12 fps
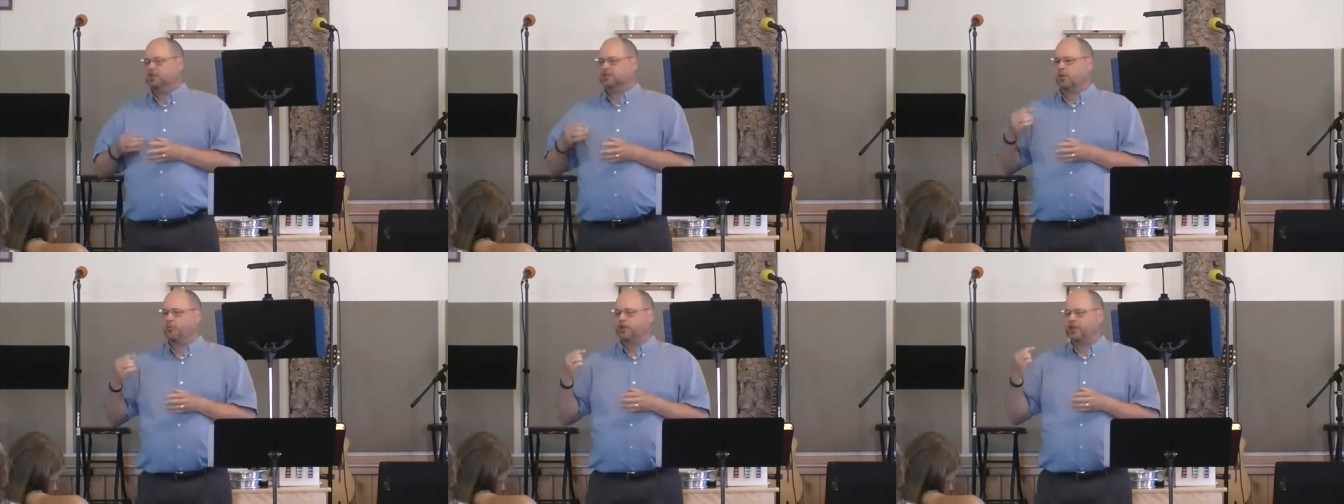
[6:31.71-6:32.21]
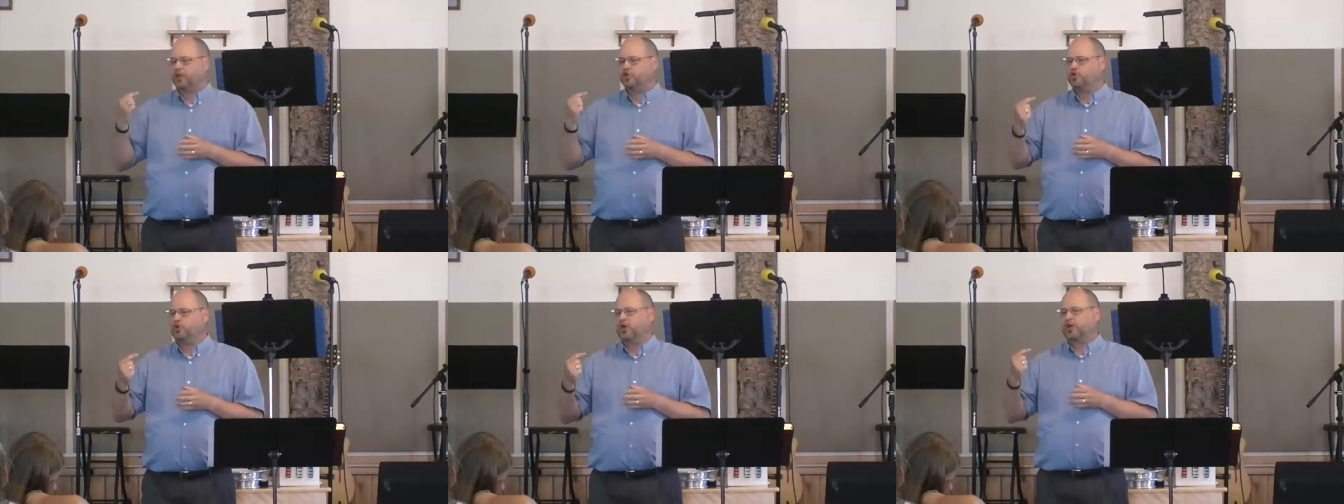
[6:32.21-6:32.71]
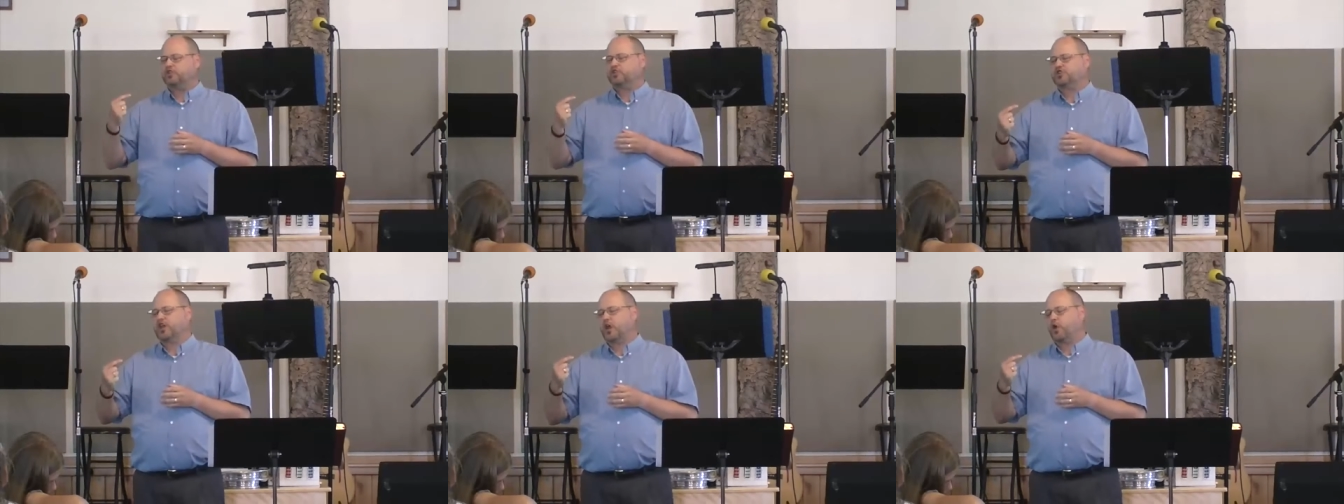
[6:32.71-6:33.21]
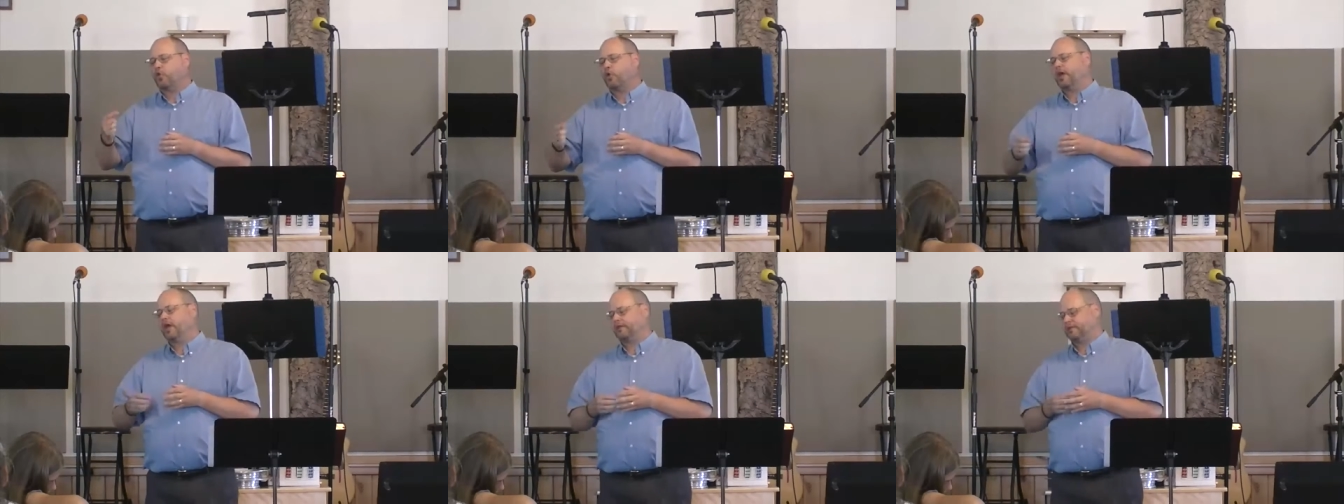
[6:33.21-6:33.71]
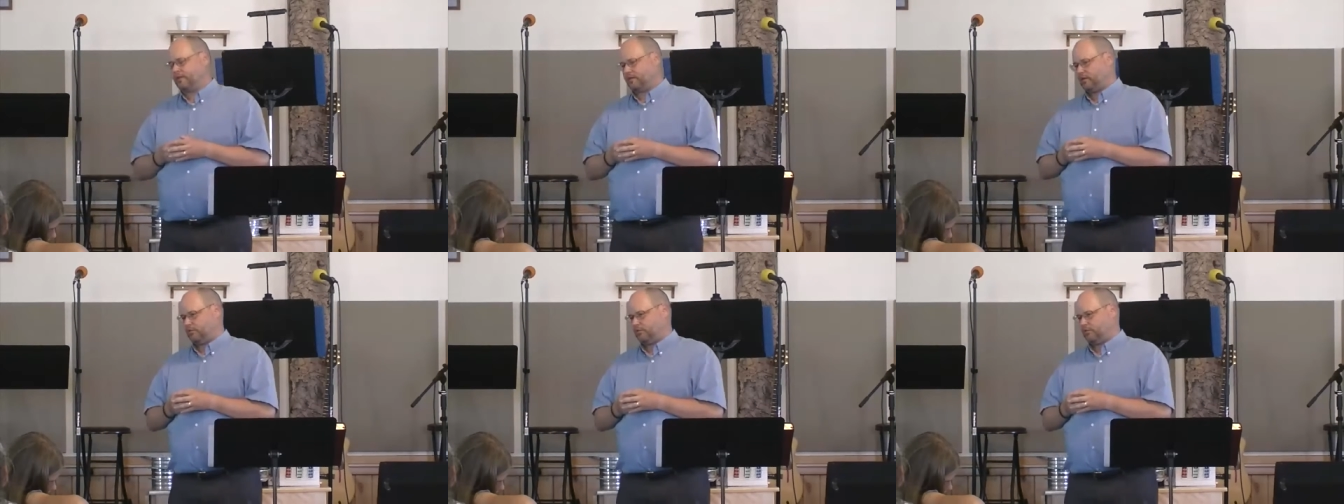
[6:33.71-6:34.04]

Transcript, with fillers: someone that you can share with,